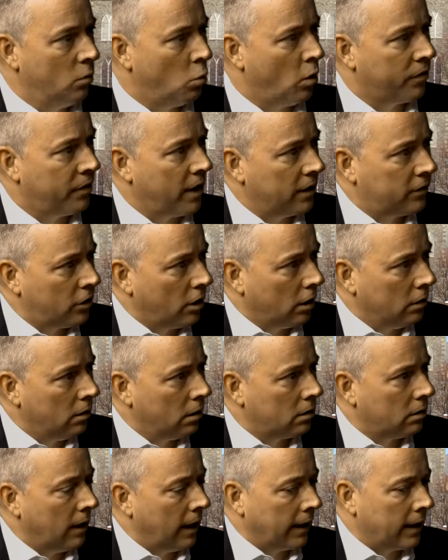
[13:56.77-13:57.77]
what that's going to
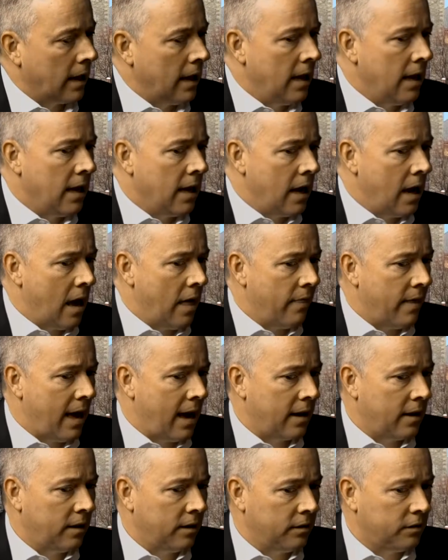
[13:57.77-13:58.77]
look like. And
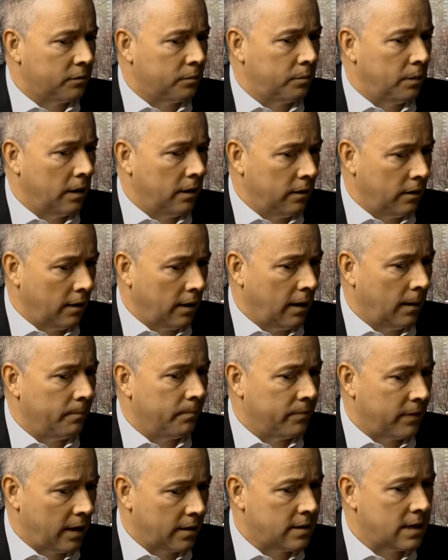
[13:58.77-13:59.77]
that has been,
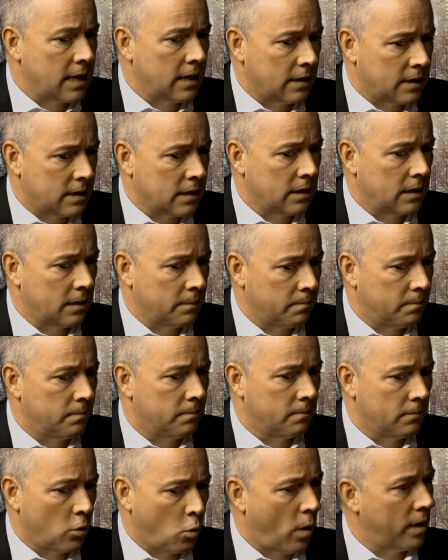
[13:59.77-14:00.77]
that takes
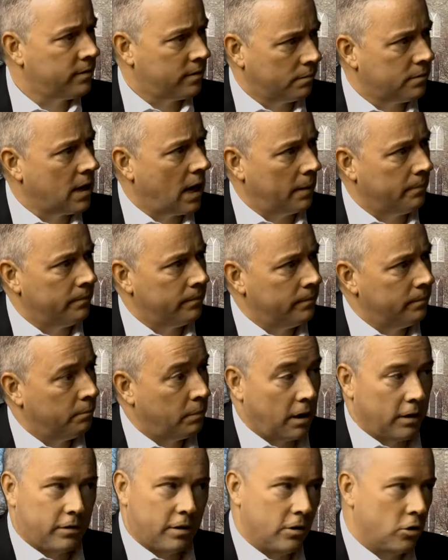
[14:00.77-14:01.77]
quite some time.
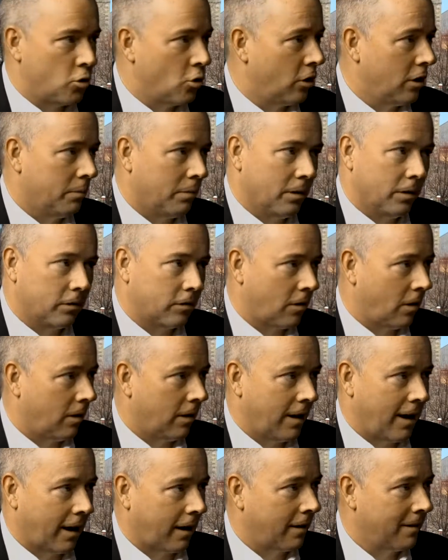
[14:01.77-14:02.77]
But it's enjoyable as all
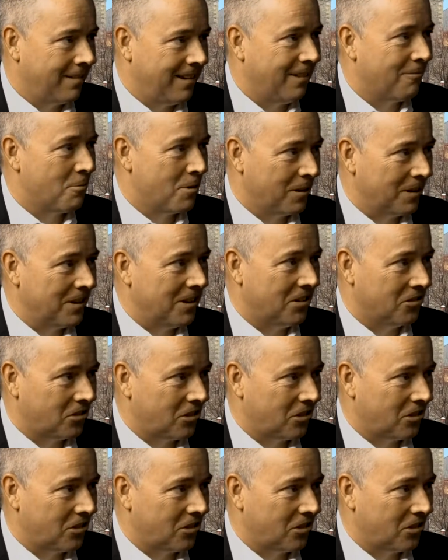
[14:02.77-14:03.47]
heck. It really is.